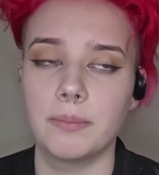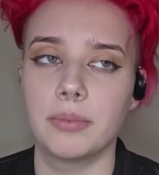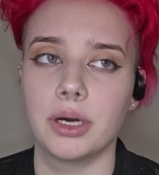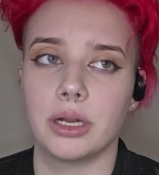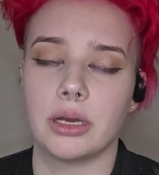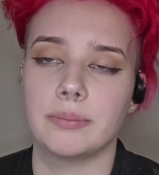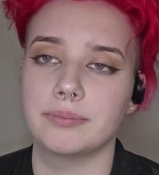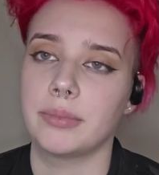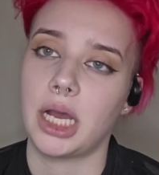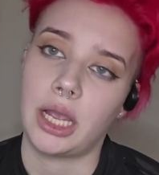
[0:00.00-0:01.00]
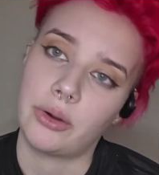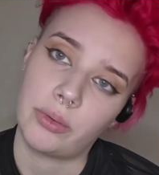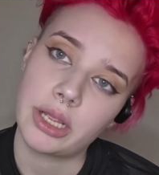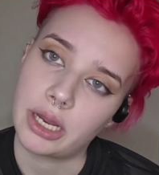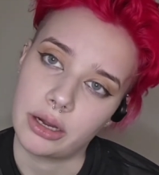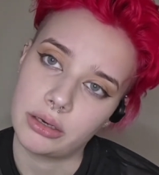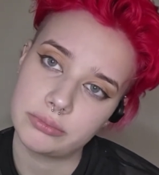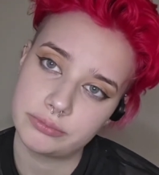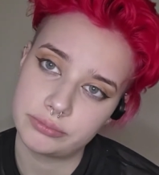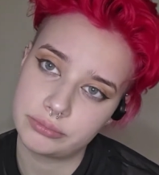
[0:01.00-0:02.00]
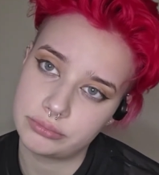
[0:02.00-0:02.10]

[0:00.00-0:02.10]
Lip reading: but I don't care.